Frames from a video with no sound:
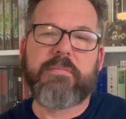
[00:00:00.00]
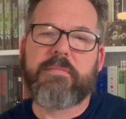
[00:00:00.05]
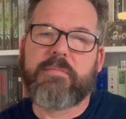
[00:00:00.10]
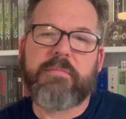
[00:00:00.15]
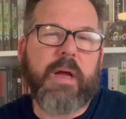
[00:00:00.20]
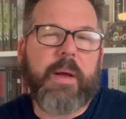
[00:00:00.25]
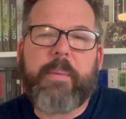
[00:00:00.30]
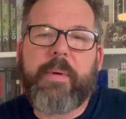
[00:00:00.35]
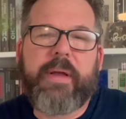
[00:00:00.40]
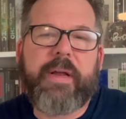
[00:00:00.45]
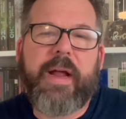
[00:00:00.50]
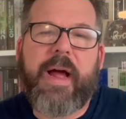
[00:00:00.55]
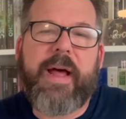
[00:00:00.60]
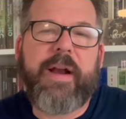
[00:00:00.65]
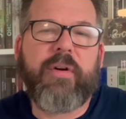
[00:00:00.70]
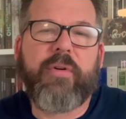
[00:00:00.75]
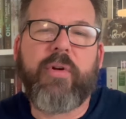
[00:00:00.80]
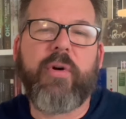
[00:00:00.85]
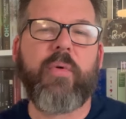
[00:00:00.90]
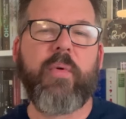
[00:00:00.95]
I mean, I
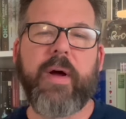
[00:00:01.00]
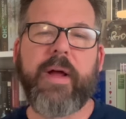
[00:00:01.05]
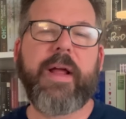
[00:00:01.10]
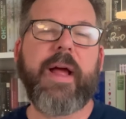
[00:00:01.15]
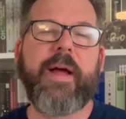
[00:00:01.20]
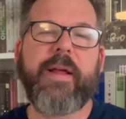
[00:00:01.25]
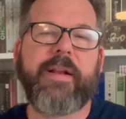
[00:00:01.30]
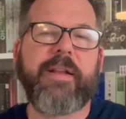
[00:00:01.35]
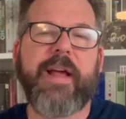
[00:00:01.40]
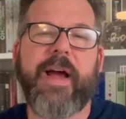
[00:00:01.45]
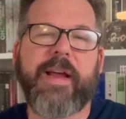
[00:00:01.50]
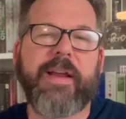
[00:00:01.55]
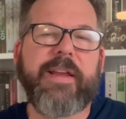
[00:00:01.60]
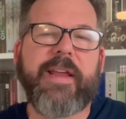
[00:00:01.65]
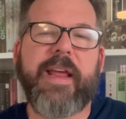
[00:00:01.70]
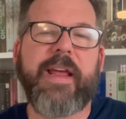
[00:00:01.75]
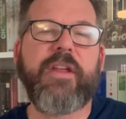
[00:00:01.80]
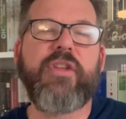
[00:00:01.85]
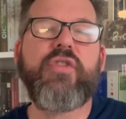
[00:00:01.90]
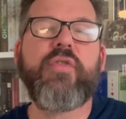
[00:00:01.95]
don't know what I, I
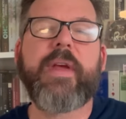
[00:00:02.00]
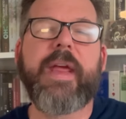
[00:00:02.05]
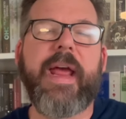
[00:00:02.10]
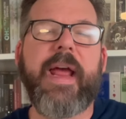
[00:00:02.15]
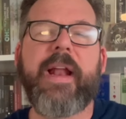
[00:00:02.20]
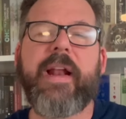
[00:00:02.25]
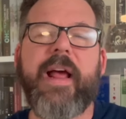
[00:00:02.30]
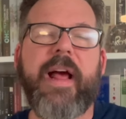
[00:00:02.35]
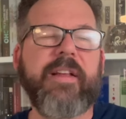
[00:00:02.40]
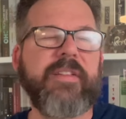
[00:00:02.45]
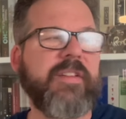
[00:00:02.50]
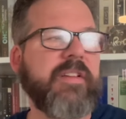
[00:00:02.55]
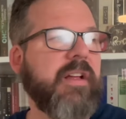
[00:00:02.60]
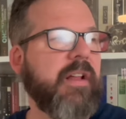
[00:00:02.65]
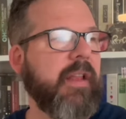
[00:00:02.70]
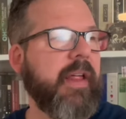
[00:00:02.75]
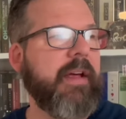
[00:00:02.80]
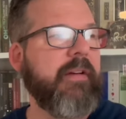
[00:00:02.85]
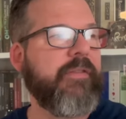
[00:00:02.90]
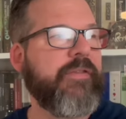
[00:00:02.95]
can't, you can't
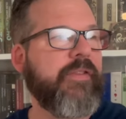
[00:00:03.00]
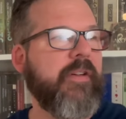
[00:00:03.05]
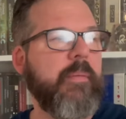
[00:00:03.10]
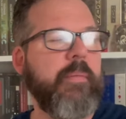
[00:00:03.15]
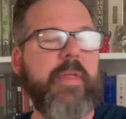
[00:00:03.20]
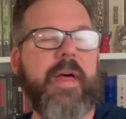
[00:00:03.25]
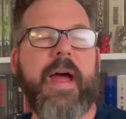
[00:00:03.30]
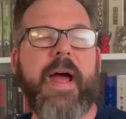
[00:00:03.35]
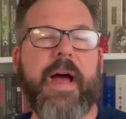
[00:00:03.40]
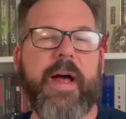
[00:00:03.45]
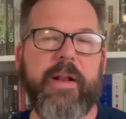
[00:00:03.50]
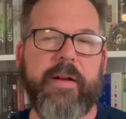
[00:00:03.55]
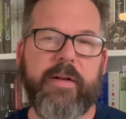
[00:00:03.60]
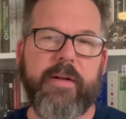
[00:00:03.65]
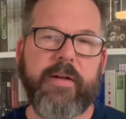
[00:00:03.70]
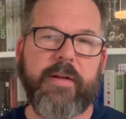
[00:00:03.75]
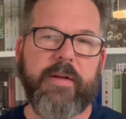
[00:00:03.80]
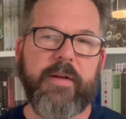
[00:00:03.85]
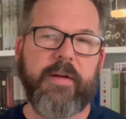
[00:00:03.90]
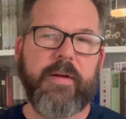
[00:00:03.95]
escalate from that.
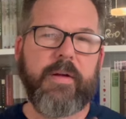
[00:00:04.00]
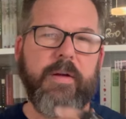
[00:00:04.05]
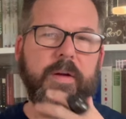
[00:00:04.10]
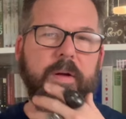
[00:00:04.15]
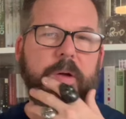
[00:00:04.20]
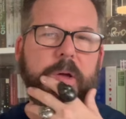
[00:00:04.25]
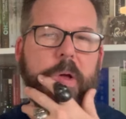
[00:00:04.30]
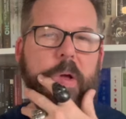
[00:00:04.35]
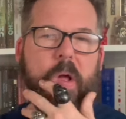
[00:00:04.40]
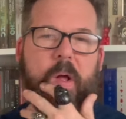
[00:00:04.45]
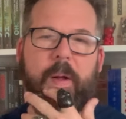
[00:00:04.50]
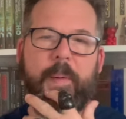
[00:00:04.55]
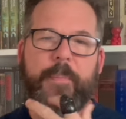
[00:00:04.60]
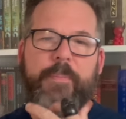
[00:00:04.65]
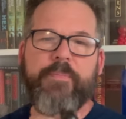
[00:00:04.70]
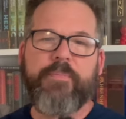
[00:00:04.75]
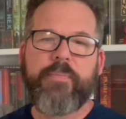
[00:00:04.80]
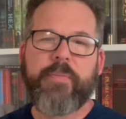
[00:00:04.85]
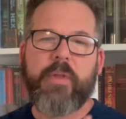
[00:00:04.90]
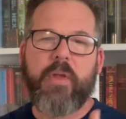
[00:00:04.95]

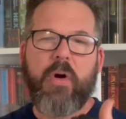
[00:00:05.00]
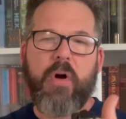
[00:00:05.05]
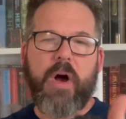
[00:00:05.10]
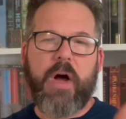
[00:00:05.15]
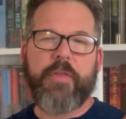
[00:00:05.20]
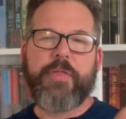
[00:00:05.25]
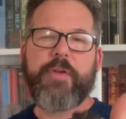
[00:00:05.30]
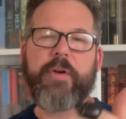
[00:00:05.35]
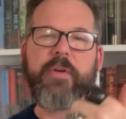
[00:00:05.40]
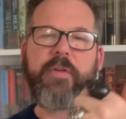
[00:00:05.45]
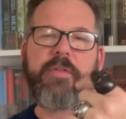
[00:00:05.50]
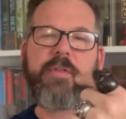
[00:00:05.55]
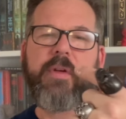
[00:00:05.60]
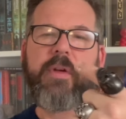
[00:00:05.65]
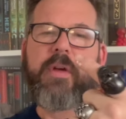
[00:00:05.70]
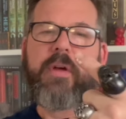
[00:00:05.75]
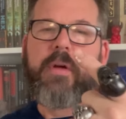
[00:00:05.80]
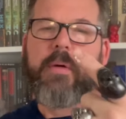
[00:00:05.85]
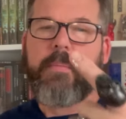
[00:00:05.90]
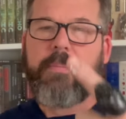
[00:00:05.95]
Authors,
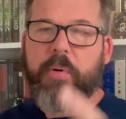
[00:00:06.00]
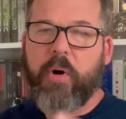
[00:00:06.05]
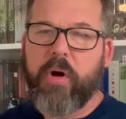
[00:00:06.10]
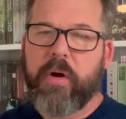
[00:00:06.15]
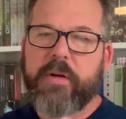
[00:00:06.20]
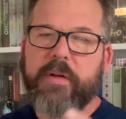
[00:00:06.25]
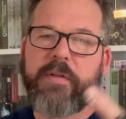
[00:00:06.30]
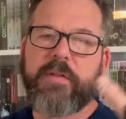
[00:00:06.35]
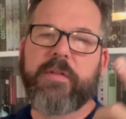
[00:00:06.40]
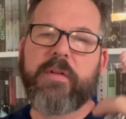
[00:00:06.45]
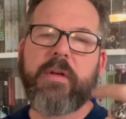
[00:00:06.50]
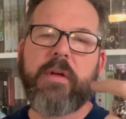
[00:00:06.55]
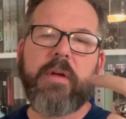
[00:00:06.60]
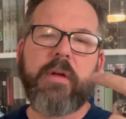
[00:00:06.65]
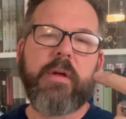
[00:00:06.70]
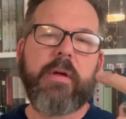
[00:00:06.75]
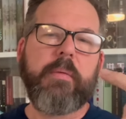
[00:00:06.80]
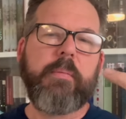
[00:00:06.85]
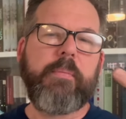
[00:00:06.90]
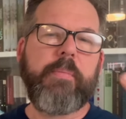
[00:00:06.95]
books,
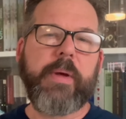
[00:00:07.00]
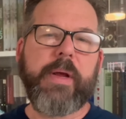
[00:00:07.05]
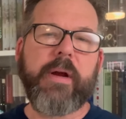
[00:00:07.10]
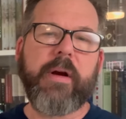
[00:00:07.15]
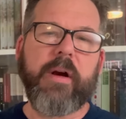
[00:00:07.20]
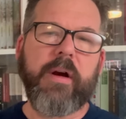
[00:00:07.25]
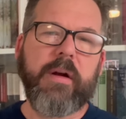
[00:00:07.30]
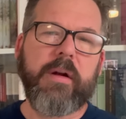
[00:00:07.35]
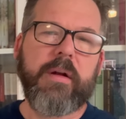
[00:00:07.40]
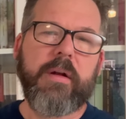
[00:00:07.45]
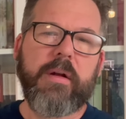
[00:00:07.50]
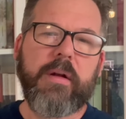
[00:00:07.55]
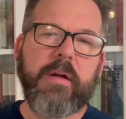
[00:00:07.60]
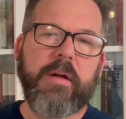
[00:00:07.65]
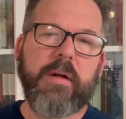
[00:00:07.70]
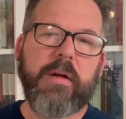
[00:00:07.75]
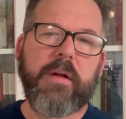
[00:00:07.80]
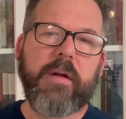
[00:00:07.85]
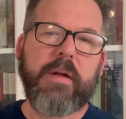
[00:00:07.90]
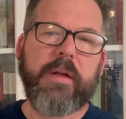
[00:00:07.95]
beer.
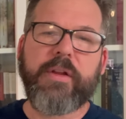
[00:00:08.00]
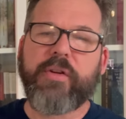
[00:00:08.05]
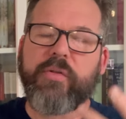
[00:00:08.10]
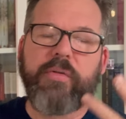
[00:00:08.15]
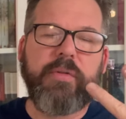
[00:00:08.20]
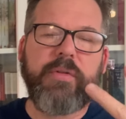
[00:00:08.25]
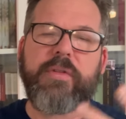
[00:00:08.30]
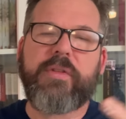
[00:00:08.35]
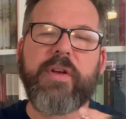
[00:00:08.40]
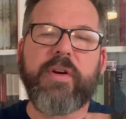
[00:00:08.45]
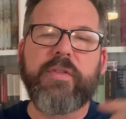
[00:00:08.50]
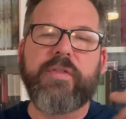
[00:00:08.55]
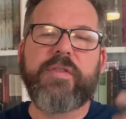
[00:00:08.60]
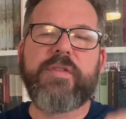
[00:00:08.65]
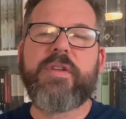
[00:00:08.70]
You there's